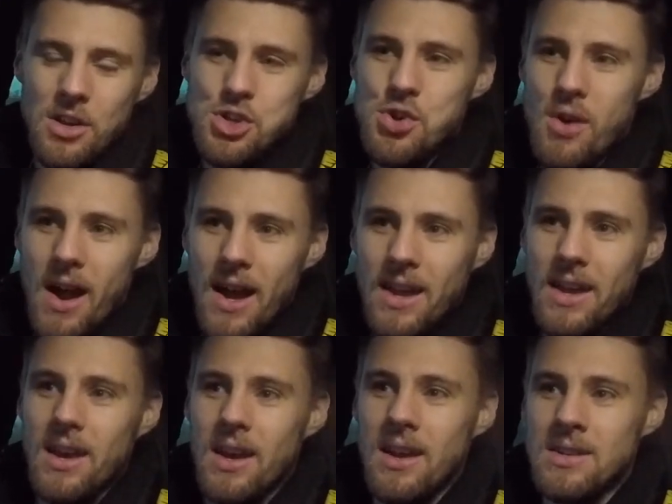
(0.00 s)
a track,
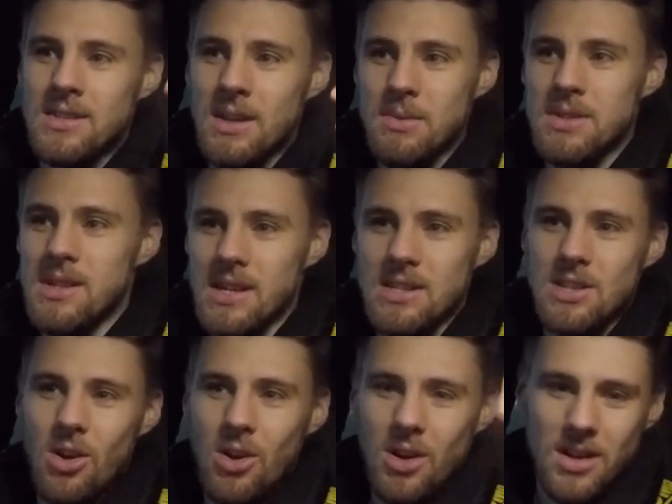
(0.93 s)
semi-slick
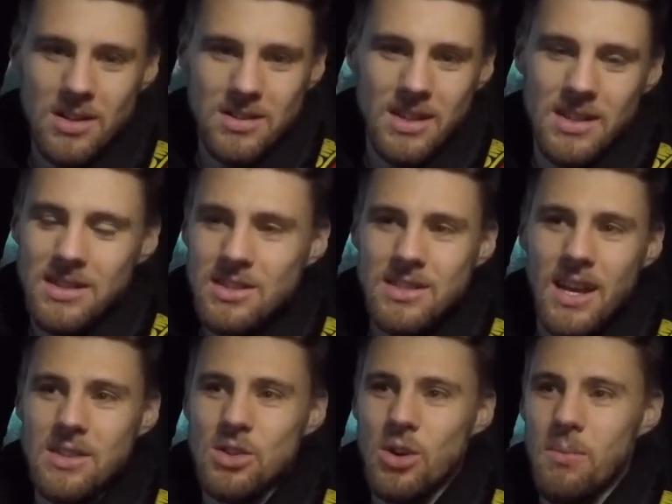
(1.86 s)
tyres, this
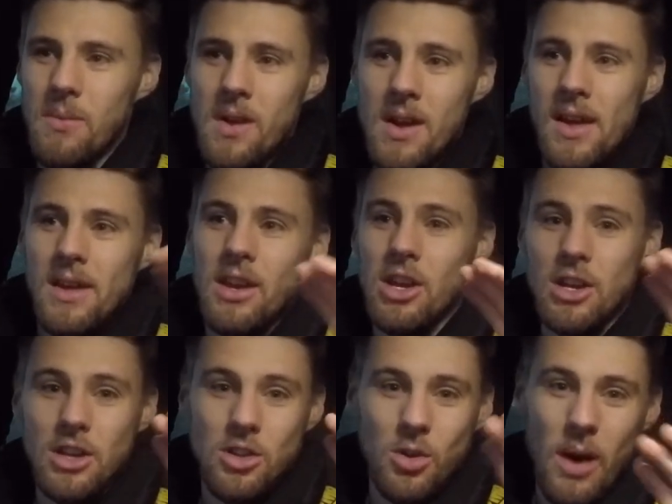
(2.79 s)
setup, you're going
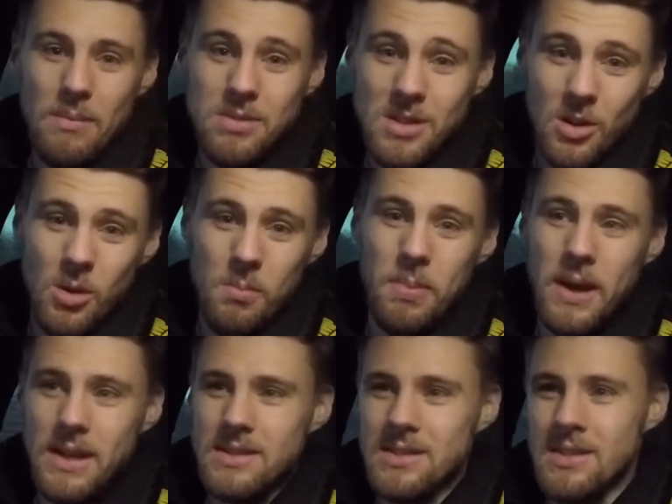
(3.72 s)
to do absolute
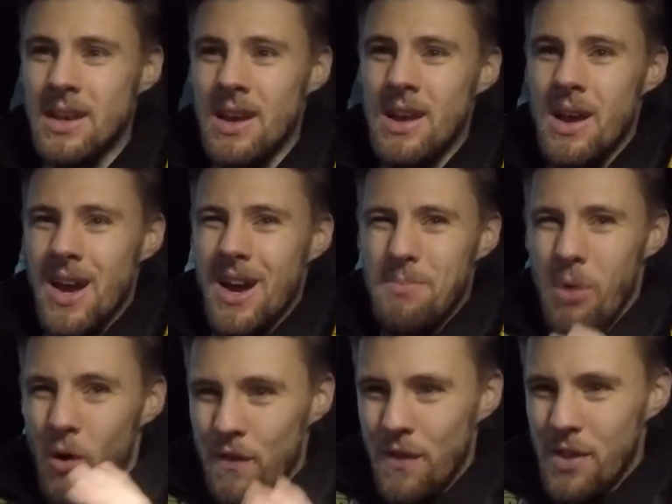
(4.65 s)
bits.
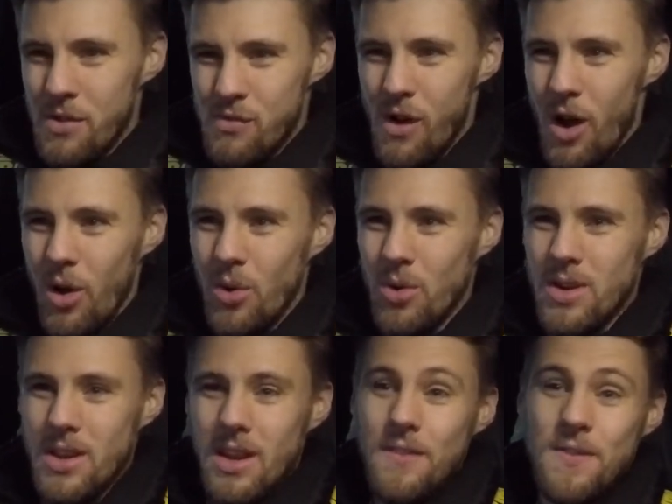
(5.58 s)
But for the road,
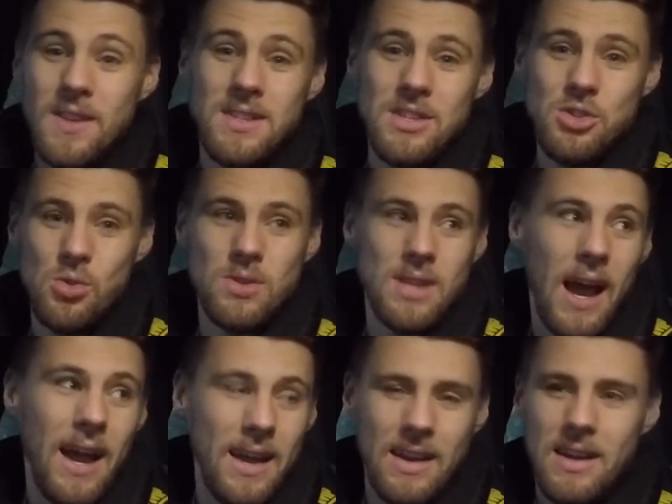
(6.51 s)
if this is your
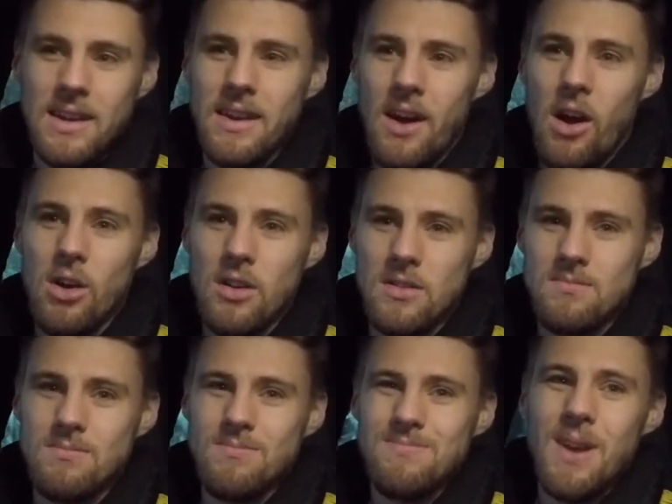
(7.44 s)
daily,
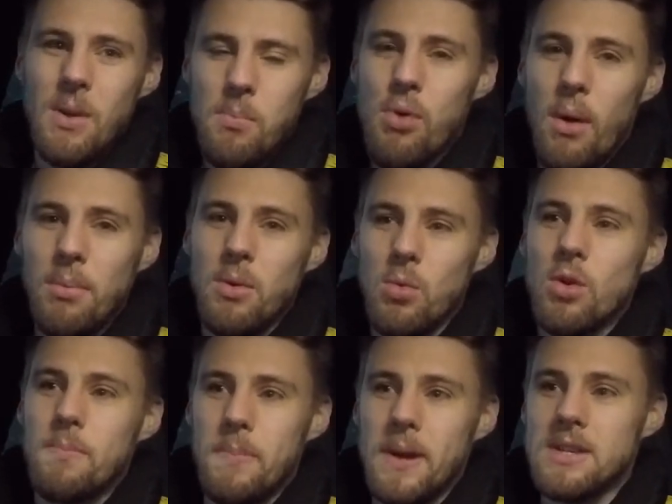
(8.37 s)
it probably
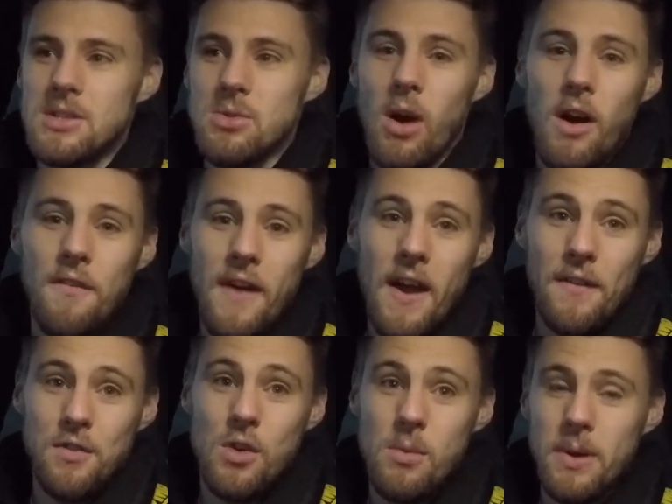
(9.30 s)
would piss you off
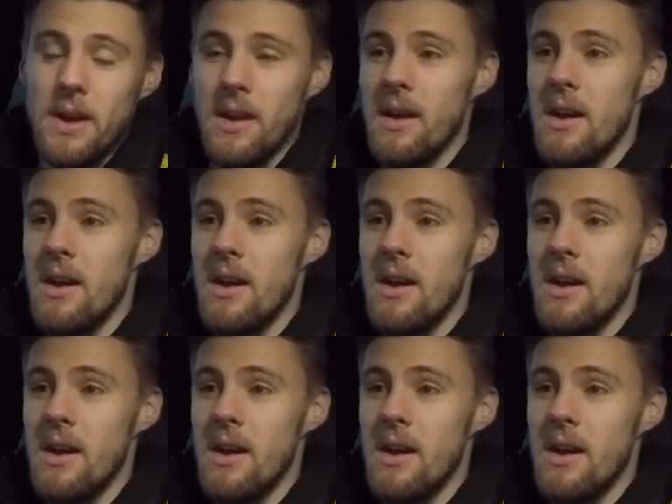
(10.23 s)
after a bit.